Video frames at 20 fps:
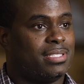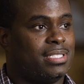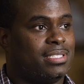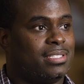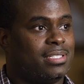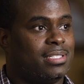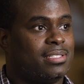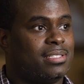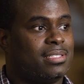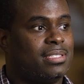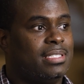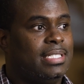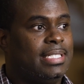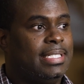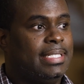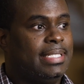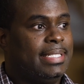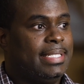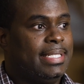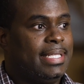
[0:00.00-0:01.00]
It's just
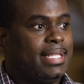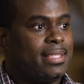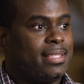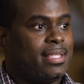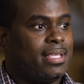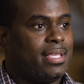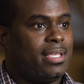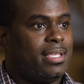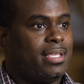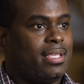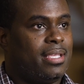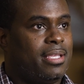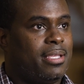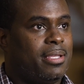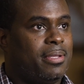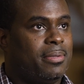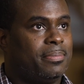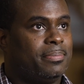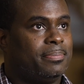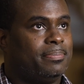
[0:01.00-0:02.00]

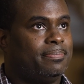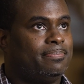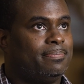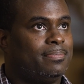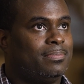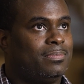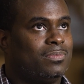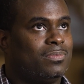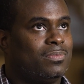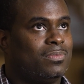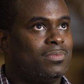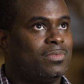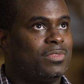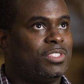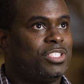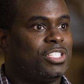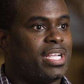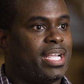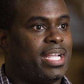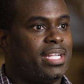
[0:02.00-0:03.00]
the
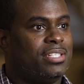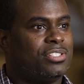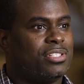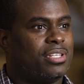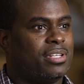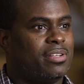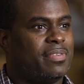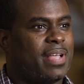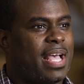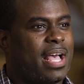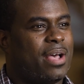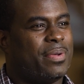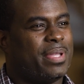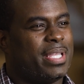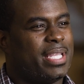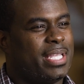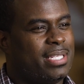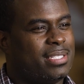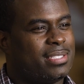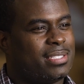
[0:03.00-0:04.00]
change of how
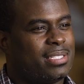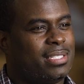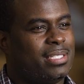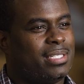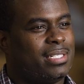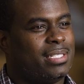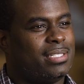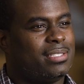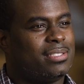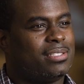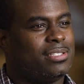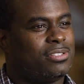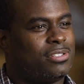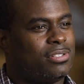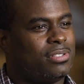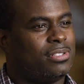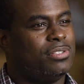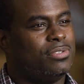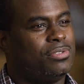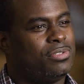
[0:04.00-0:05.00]
easy it is to
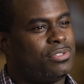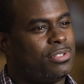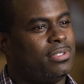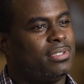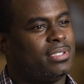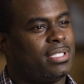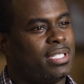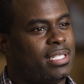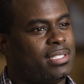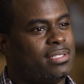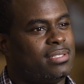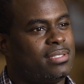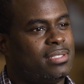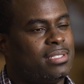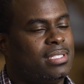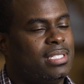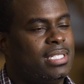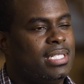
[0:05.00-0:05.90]
do certain things,